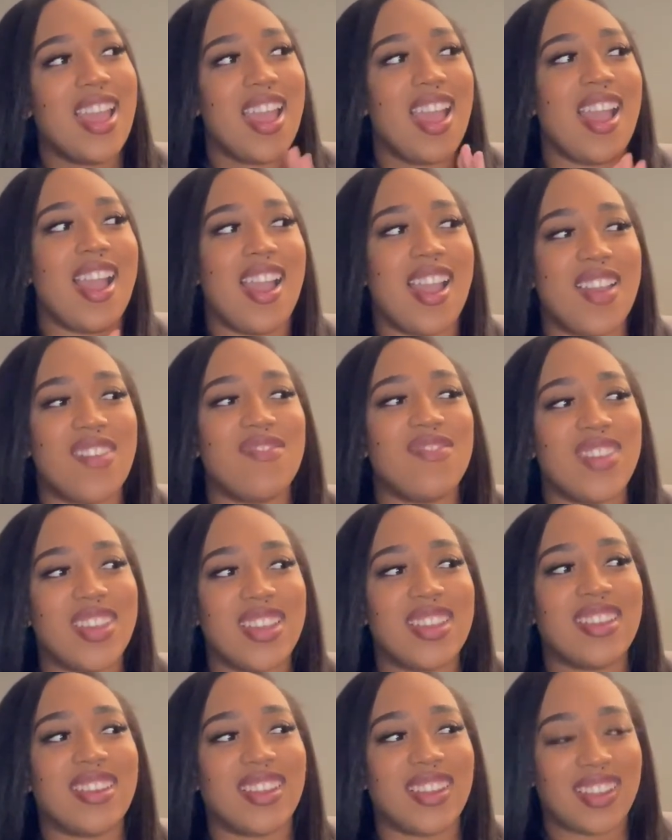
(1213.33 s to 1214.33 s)
I've
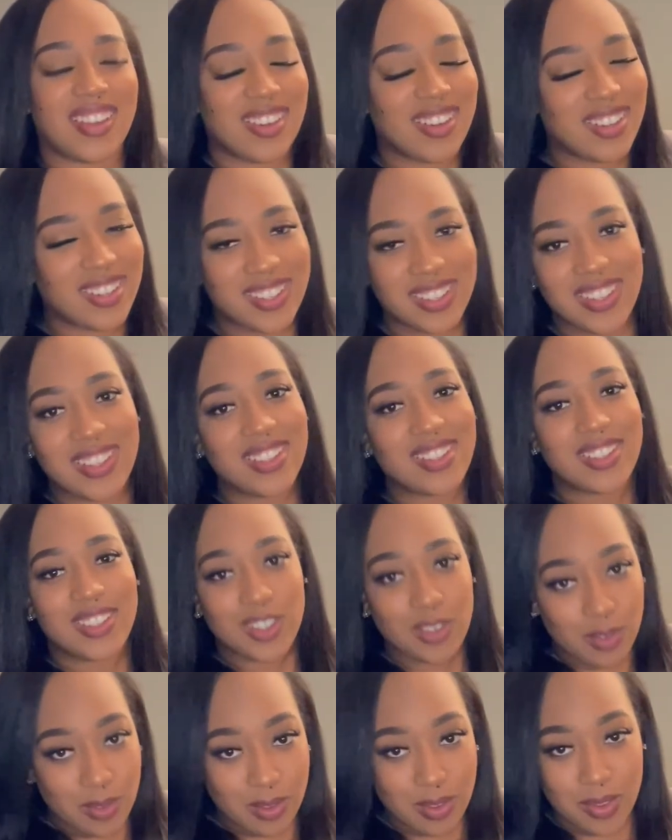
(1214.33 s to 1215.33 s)
been in nursing
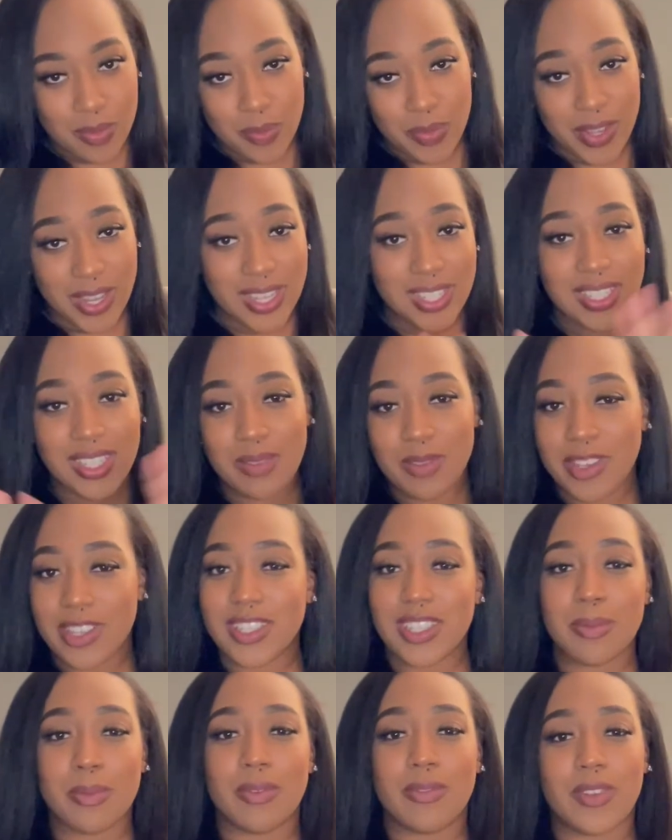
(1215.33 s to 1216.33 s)
school. But that's going to be a
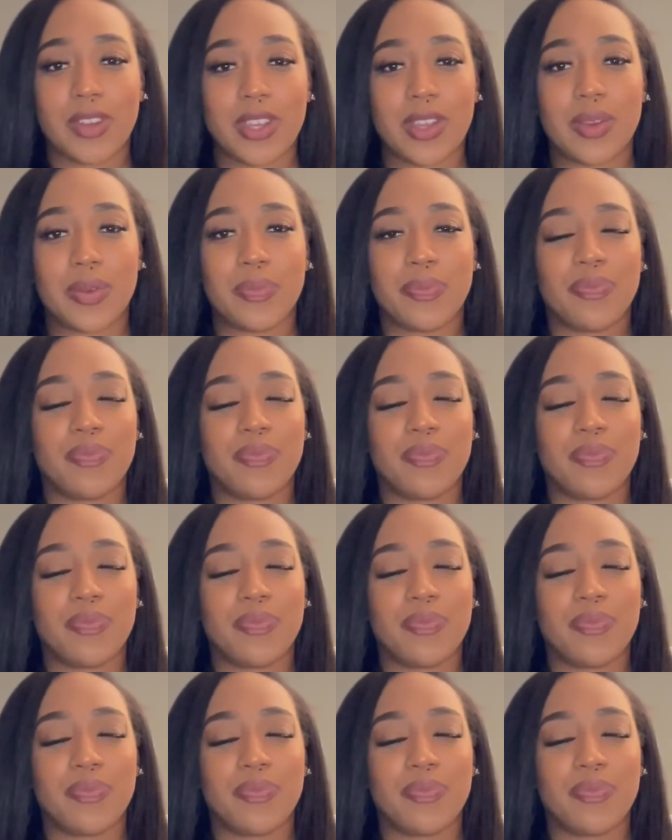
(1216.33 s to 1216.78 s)
separate video.